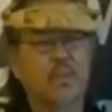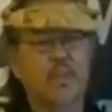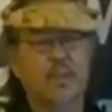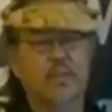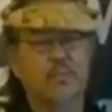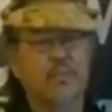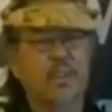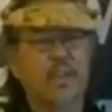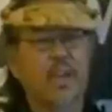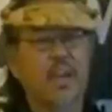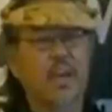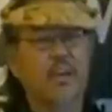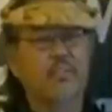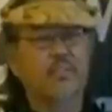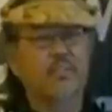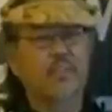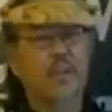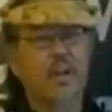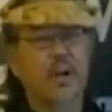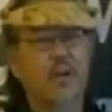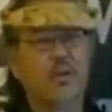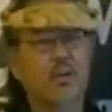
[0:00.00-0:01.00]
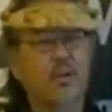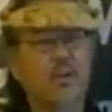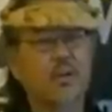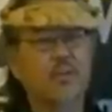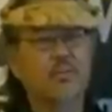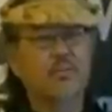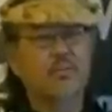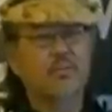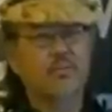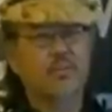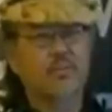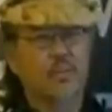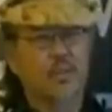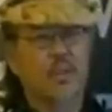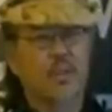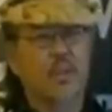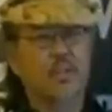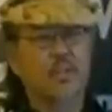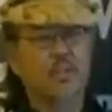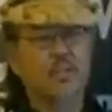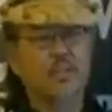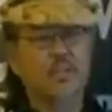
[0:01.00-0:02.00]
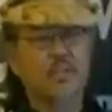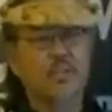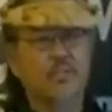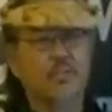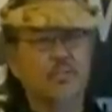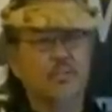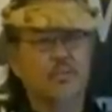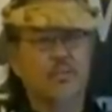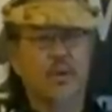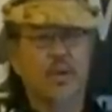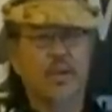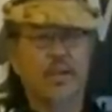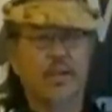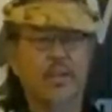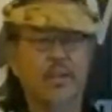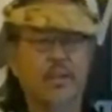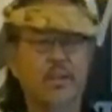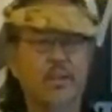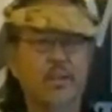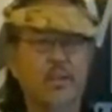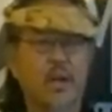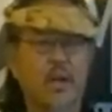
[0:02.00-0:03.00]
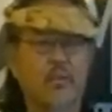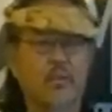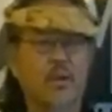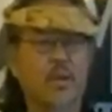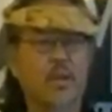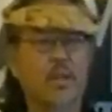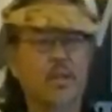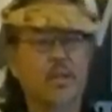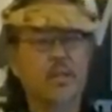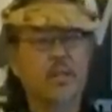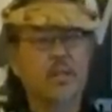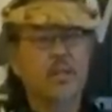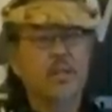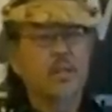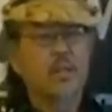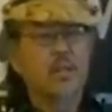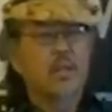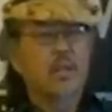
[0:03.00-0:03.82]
it'd be half an hour for lunch. We waited. I waited.